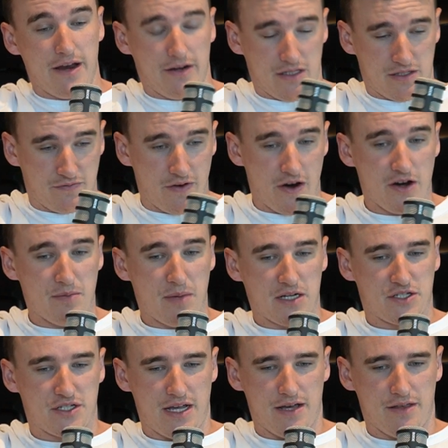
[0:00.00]
and it's very
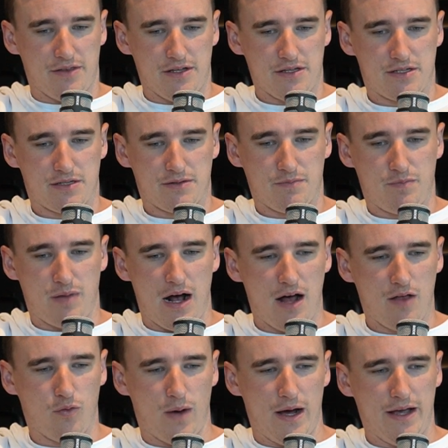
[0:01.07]
much down this
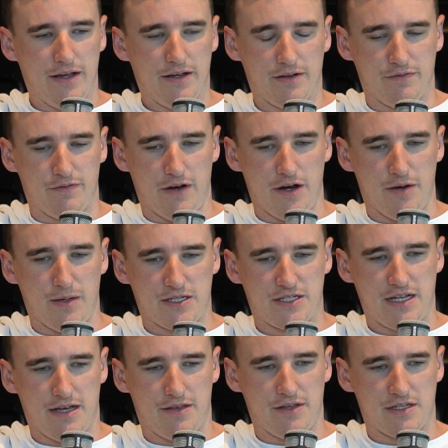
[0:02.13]
pathway and very much
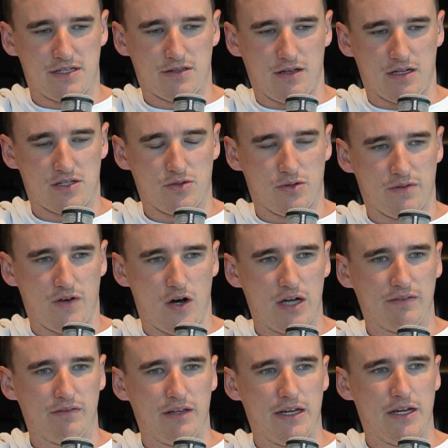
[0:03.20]
down this sort of
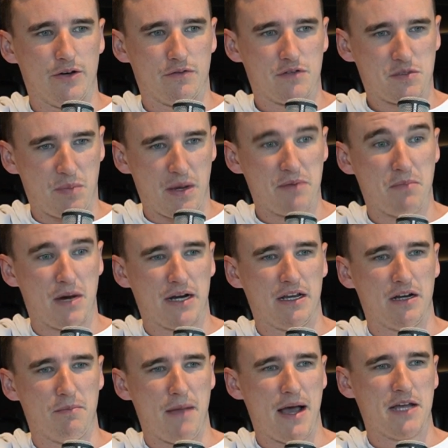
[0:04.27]
idea of spend money
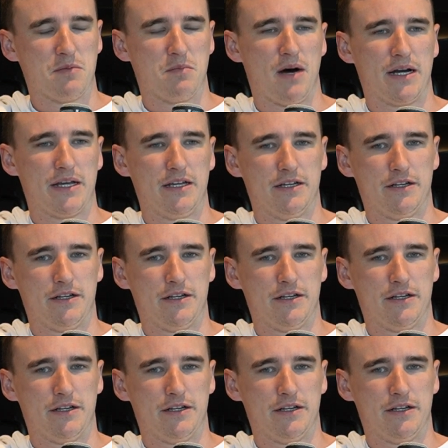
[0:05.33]
to make money.